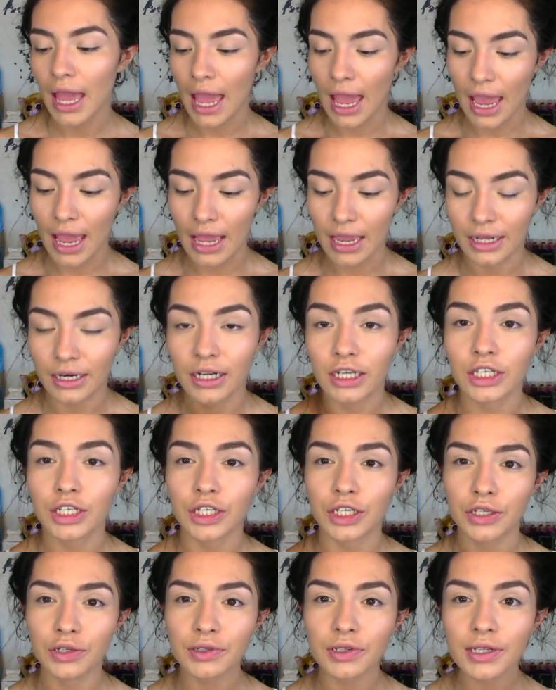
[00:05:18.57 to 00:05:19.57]
and
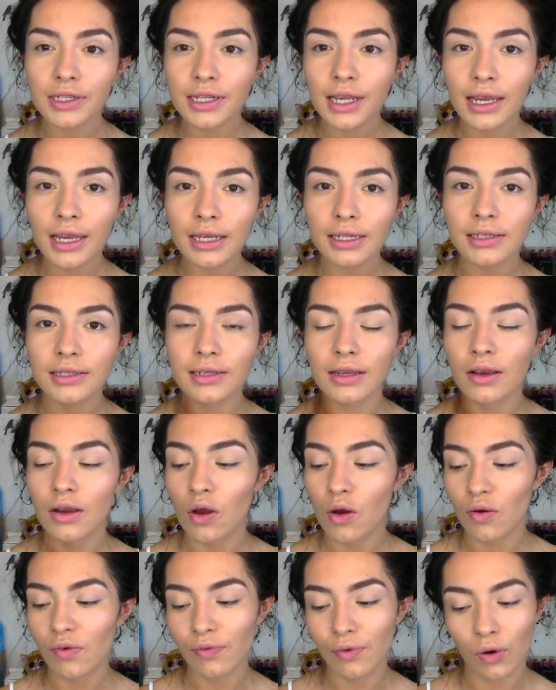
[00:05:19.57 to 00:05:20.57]
she uses it
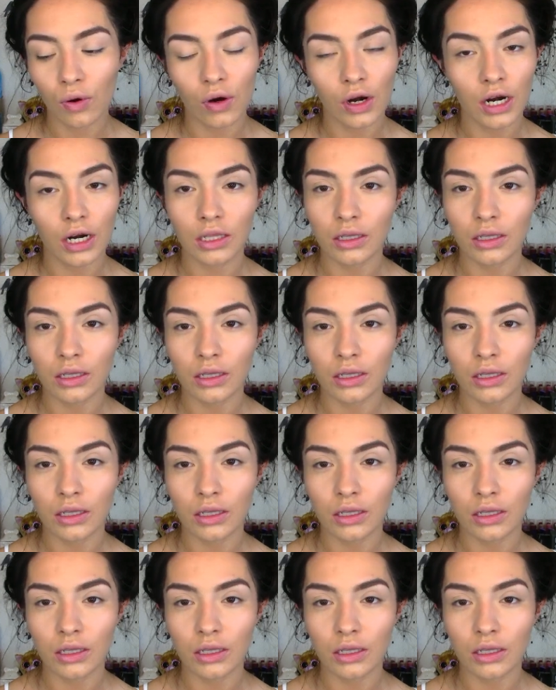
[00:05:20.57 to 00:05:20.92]
for